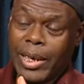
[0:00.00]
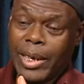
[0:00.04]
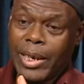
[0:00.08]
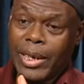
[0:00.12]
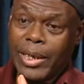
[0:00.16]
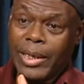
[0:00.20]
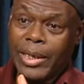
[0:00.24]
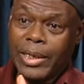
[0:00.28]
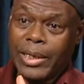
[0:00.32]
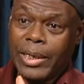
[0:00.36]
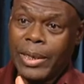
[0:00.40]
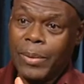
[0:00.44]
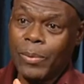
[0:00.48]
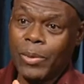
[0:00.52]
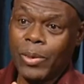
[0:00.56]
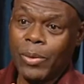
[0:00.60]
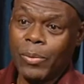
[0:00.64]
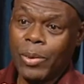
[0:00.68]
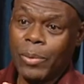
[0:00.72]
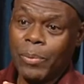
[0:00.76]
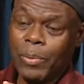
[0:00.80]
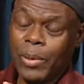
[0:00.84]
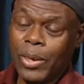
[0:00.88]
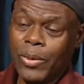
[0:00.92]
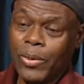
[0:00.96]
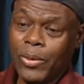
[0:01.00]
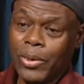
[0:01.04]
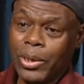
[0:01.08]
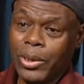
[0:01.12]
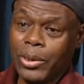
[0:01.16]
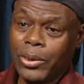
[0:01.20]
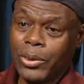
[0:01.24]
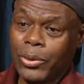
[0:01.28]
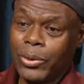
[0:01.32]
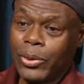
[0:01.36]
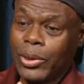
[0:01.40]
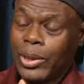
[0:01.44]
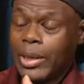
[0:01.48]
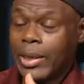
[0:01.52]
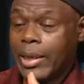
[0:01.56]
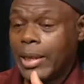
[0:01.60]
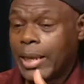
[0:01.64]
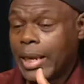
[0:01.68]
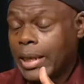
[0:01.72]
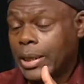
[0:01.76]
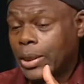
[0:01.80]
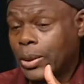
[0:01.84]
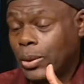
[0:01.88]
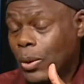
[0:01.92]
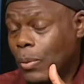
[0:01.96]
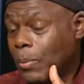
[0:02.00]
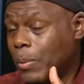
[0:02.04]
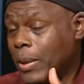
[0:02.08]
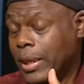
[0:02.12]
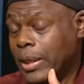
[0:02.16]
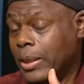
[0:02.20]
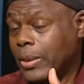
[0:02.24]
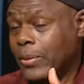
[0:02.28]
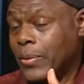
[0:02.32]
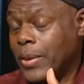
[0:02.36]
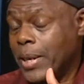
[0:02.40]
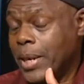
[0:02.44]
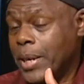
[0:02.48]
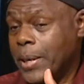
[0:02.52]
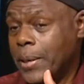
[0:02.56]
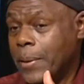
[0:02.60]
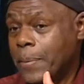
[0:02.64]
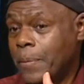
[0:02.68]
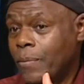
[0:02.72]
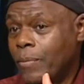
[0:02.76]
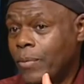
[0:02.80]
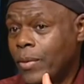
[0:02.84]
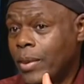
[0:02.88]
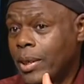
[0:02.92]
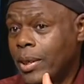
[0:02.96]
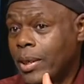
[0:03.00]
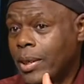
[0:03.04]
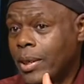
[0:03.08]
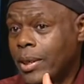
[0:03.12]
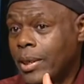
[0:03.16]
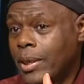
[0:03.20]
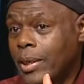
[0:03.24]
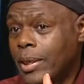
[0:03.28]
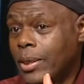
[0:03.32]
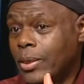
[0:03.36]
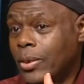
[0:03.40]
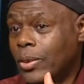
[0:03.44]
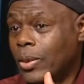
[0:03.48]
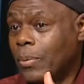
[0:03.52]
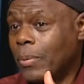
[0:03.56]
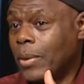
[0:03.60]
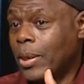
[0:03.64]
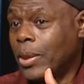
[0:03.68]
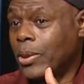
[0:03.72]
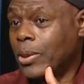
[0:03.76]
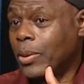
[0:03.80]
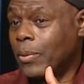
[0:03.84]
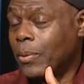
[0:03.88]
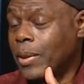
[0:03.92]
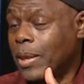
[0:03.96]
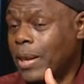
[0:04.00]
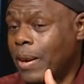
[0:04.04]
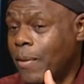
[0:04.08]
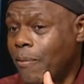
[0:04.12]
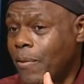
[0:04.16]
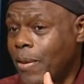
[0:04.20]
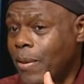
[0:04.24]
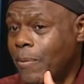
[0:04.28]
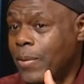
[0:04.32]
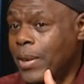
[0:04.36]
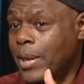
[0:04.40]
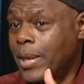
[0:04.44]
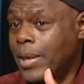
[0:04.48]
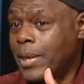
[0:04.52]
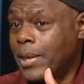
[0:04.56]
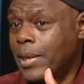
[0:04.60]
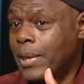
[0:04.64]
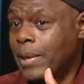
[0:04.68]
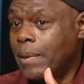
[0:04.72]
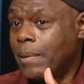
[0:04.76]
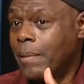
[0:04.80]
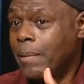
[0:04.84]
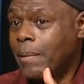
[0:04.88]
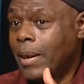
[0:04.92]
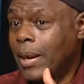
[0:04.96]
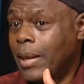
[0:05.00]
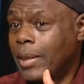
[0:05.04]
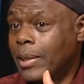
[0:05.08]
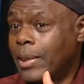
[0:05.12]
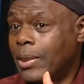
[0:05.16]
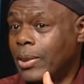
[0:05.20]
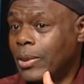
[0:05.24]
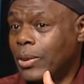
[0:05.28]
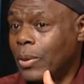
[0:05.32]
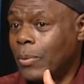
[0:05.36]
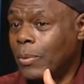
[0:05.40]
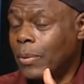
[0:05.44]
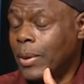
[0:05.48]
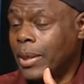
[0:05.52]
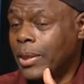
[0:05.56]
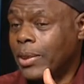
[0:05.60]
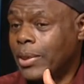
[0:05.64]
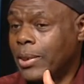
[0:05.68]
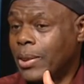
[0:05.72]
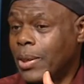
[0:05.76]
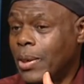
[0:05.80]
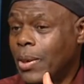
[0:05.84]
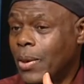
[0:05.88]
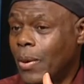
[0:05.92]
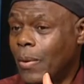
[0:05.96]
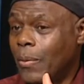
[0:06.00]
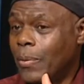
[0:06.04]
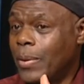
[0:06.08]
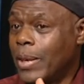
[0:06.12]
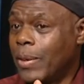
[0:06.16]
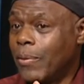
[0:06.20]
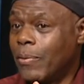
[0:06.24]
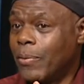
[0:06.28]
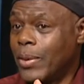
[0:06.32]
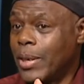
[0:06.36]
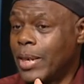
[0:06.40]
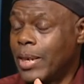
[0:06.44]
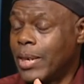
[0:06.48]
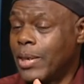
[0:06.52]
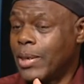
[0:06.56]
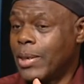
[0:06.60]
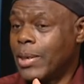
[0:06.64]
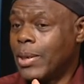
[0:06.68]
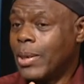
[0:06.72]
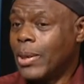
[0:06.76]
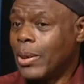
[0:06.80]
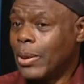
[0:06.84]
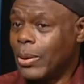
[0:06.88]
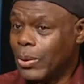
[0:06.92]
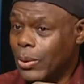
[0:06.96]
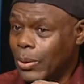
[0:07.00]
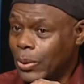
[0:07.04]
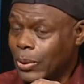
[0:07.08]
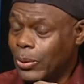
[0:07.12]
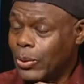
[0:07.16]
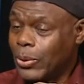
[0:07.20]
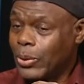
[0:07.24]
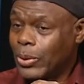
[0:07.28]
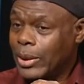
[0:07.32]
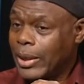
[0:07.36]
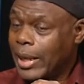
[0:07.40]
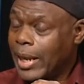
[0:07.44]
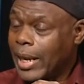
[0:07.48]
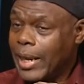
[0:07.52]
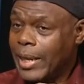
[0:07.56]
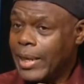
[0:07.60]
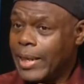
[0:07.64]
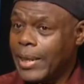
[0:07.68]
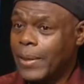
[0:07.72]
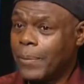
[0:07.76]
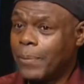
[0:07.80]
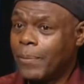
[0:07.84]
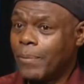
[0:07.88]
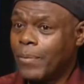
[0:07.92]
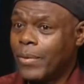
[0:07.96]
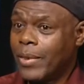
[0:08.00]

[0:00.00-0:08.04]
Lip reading: They seem to be patriotic to their stomachs, really. The stomachs of their families and the stomachs of their friends, not society.